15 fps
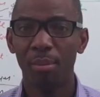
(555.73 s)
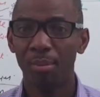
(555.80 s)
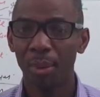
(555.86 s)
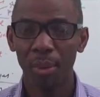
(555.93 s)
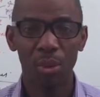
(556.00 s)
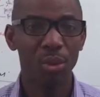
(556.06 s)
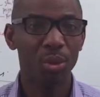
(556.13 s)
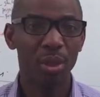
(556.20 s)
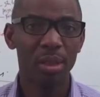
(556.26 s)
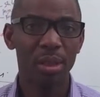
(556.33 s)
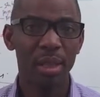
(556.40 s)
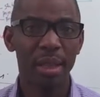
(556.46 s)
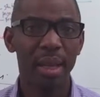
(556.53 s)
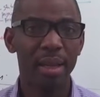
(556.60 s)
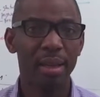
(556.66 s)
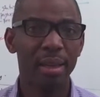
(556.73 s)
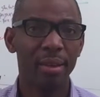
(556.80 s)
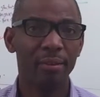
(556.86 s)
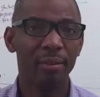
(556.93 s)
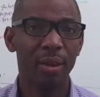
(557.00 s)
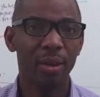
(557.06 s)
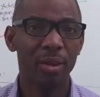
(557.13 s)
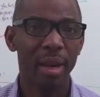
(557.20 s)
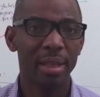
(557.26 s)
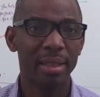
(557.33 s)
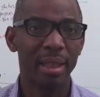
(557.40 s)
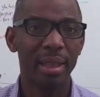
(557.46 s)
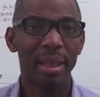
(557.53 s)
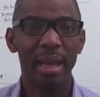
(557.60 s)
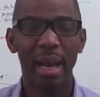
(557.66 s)
But do not take anything for
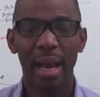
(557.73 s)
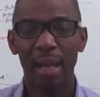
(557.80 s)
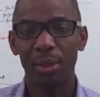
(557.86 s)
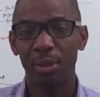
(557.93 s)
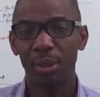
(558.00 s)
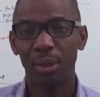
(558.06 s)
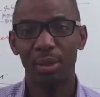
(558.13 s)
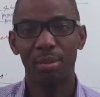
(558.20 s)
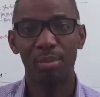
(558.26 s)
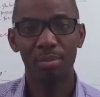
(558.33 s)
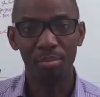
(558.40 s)
granted and just,